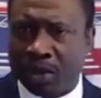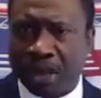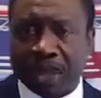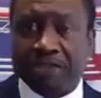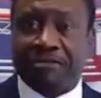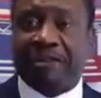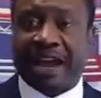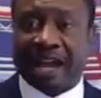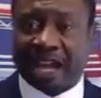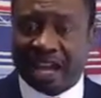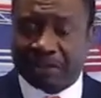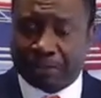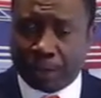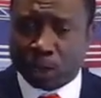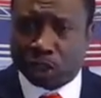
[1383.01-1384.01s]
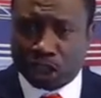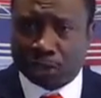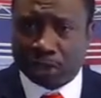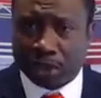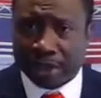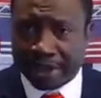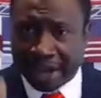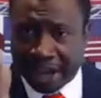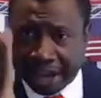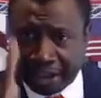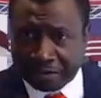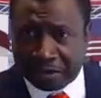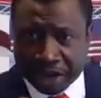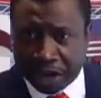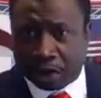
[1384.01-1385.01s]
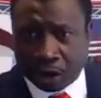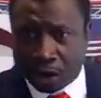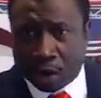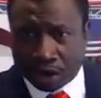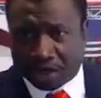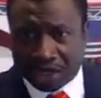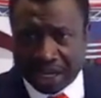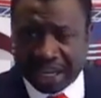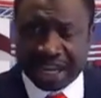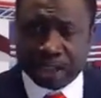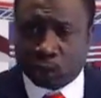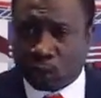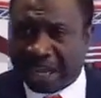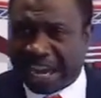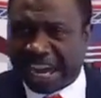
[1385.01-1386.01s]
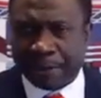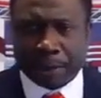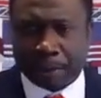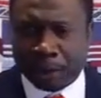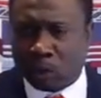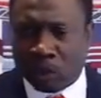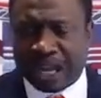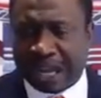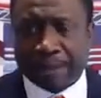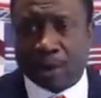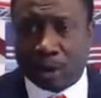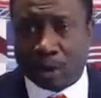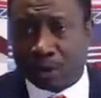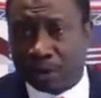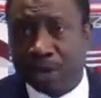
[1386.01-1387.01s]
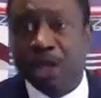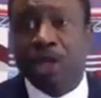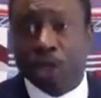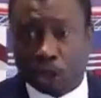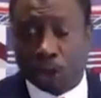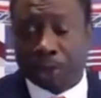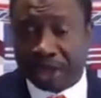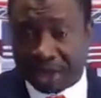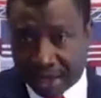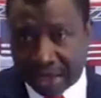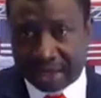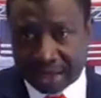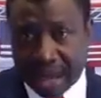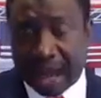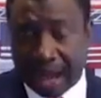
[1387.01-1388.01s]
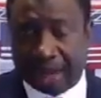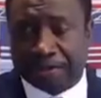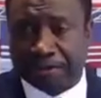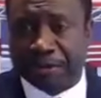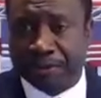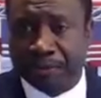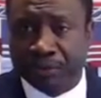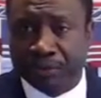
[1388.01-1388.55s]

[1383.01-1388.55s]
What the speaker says: In fact, if possible, every road leading to La République du Cameroon should be cut off.